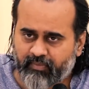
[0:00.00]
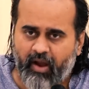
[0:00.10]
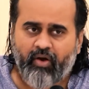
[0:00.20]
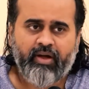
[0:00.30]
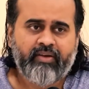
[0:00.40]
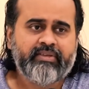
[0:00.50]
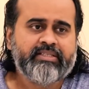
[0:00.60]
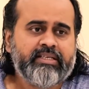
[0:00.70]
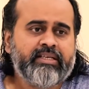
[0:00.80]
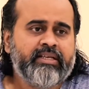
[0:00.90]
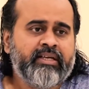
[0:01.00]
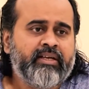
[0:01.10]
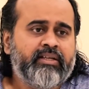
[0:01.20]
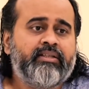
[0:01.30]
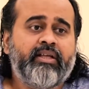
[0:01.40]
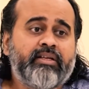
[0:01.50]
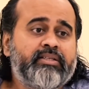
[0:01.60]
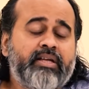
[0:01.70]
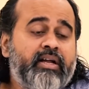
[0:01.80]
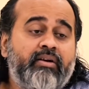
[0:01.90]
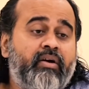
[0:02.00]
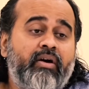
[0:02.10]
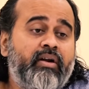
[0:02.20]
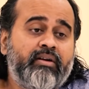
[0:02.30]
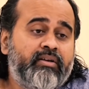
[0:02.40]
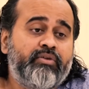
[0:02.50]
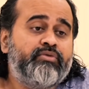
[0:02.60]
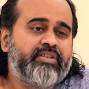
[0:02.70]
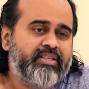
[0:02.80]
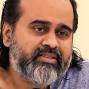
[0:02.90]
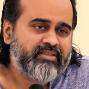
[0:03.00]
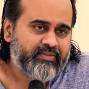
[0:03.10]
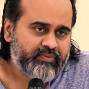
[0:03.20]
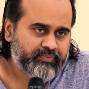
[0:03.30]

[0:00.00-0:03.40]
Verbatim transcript: How can we say things are all useless.